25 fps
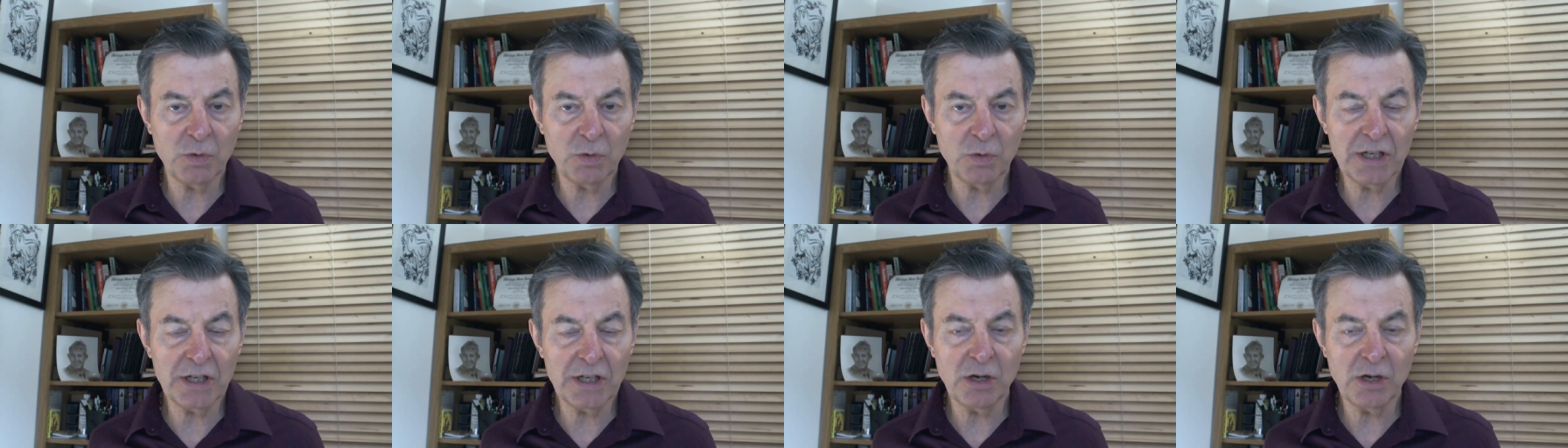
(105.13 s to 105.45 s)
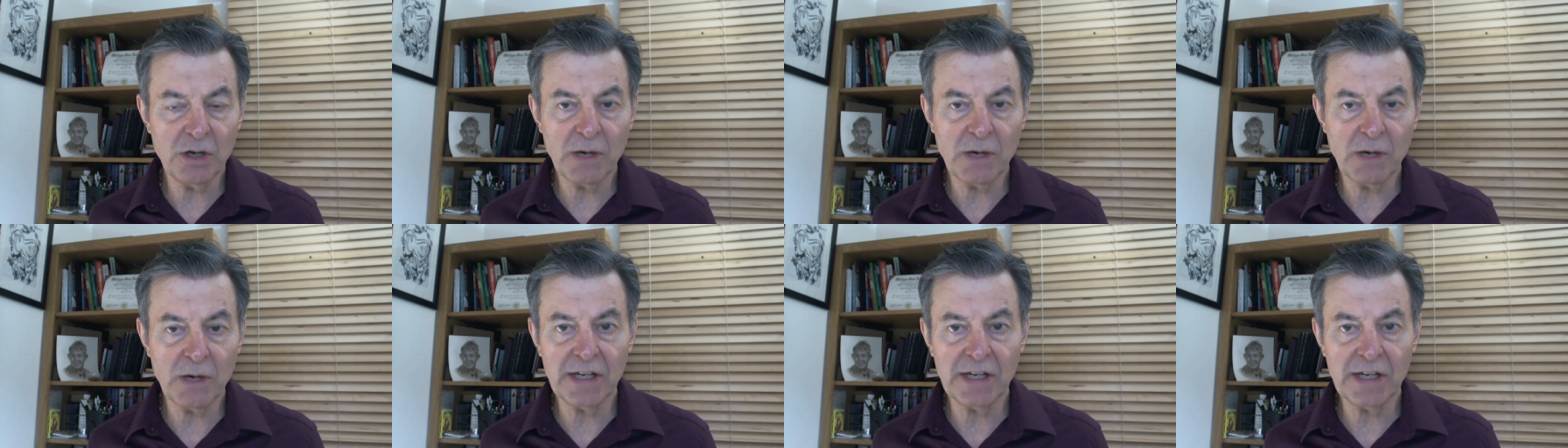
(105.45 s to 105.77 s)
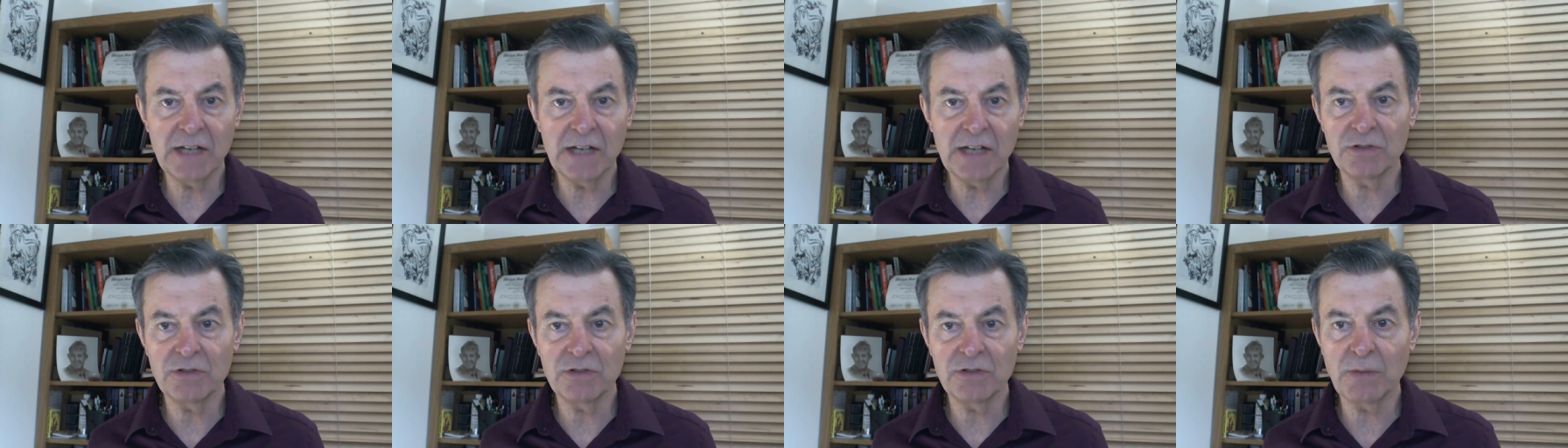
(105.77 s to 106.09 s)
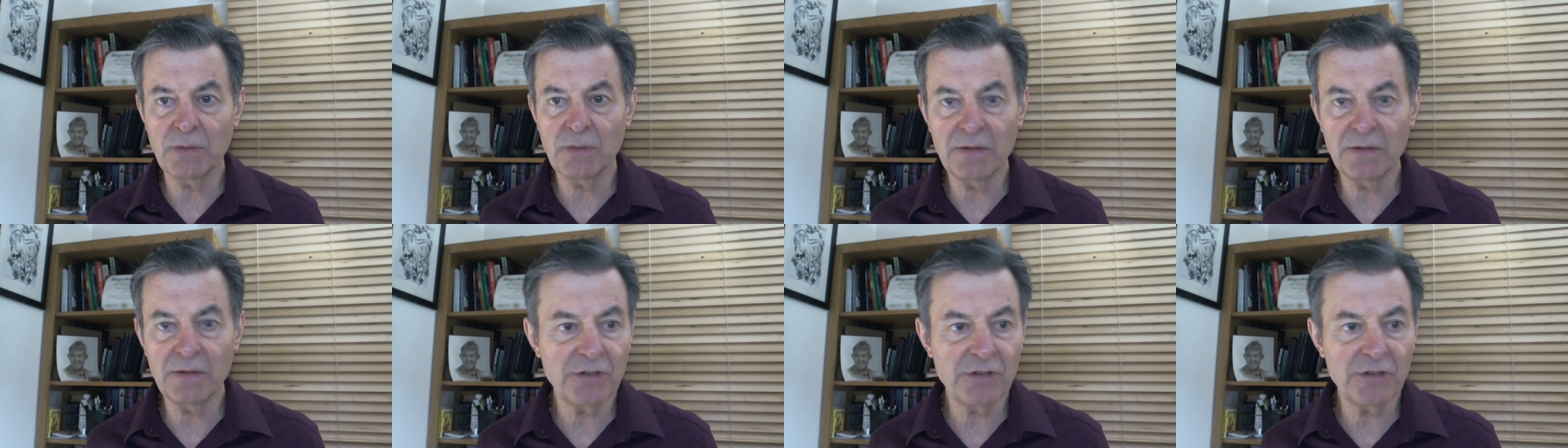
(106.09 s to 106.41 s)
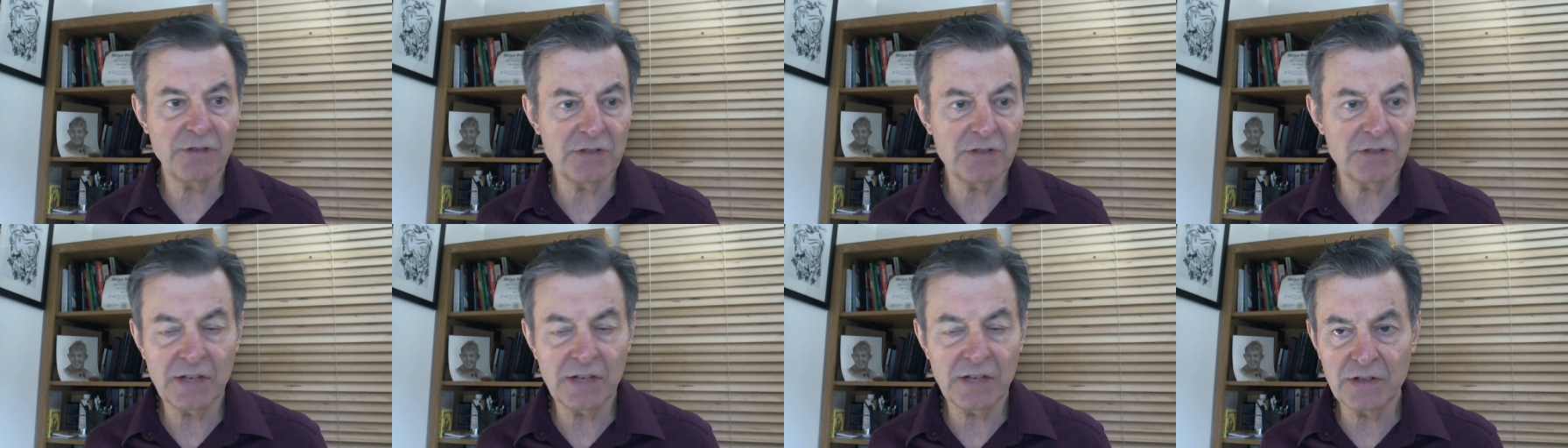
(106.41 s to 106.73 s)
you know about cancer? My
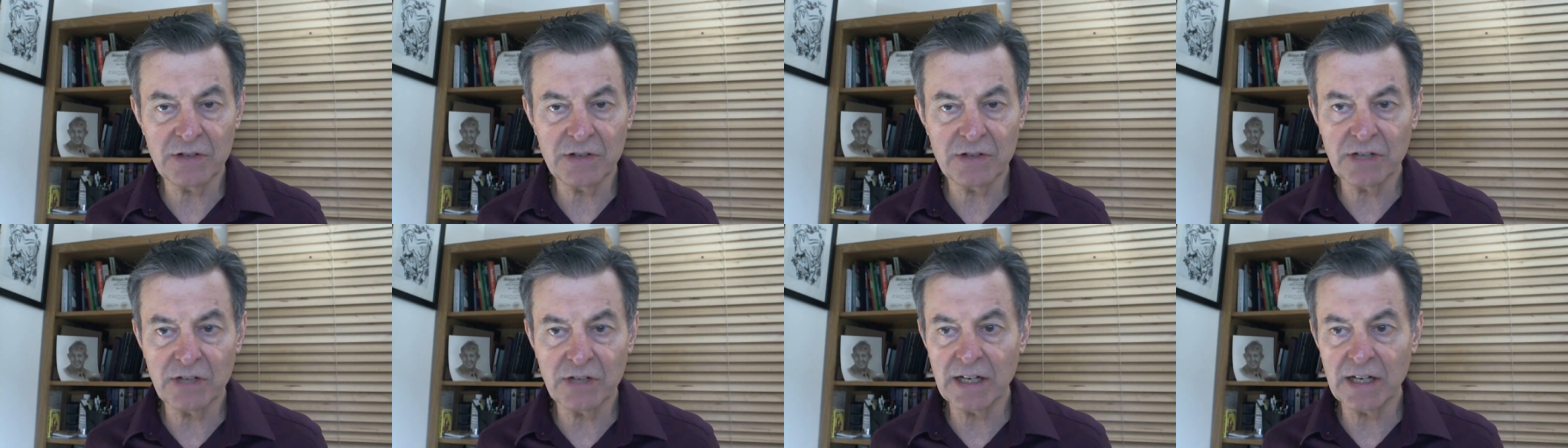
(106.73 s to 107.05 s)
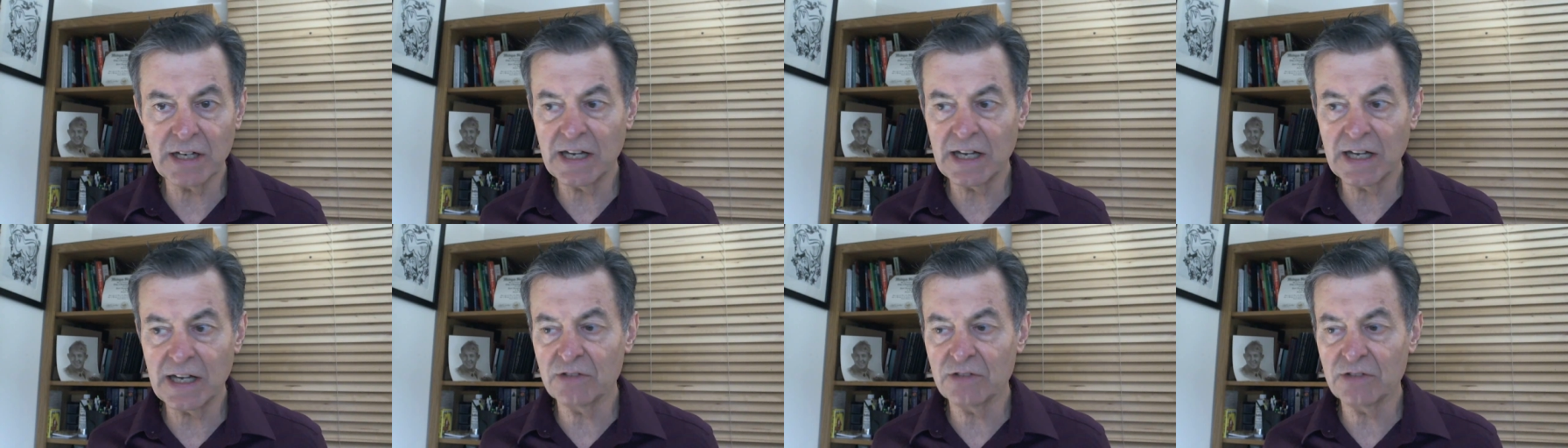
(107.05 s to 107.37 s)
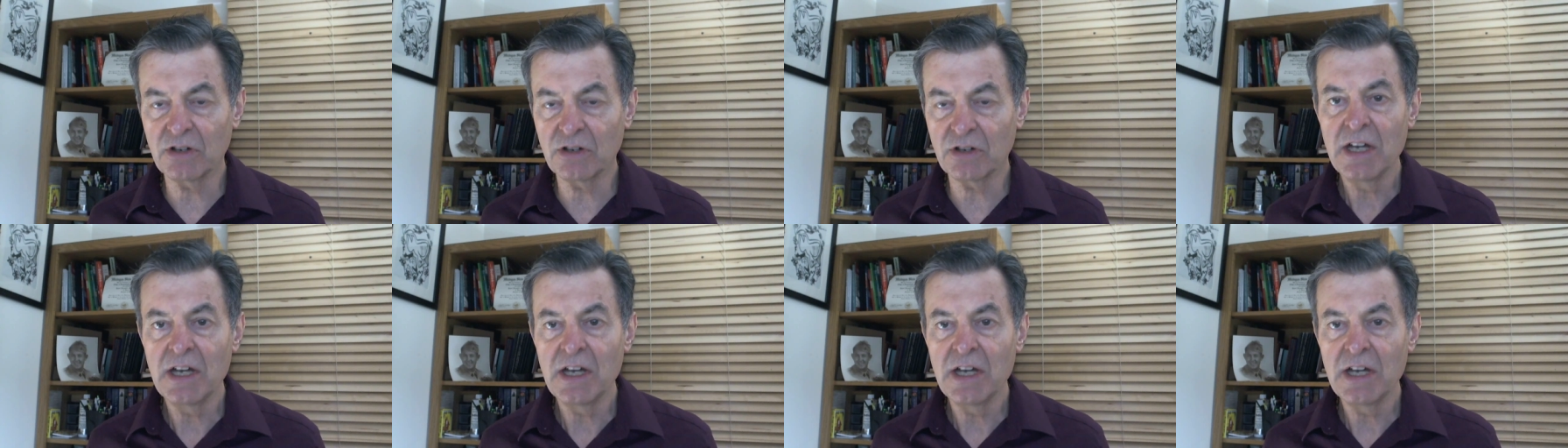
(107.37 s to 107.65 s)
friend's got this kind of cancer.